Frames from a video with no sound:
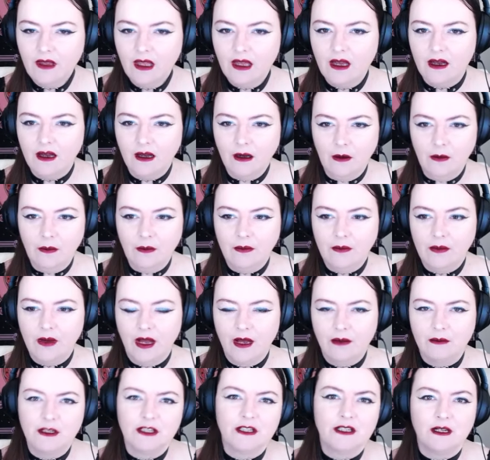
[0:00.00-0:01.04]
Um,
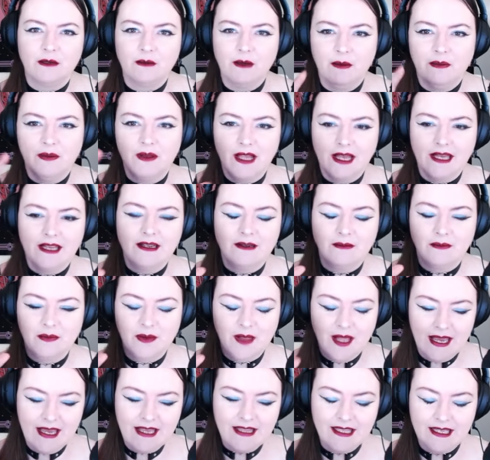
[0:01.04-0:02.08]
I'm just gonna be play
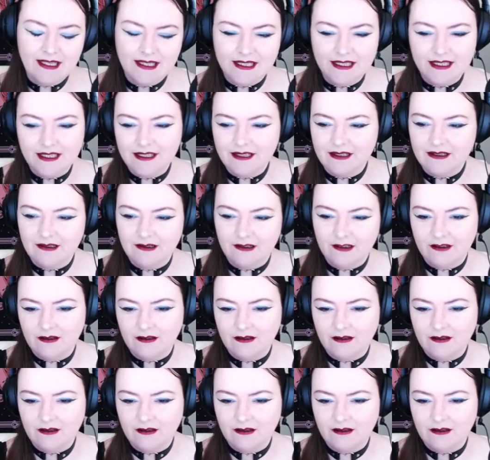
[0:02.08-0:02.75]
playing this,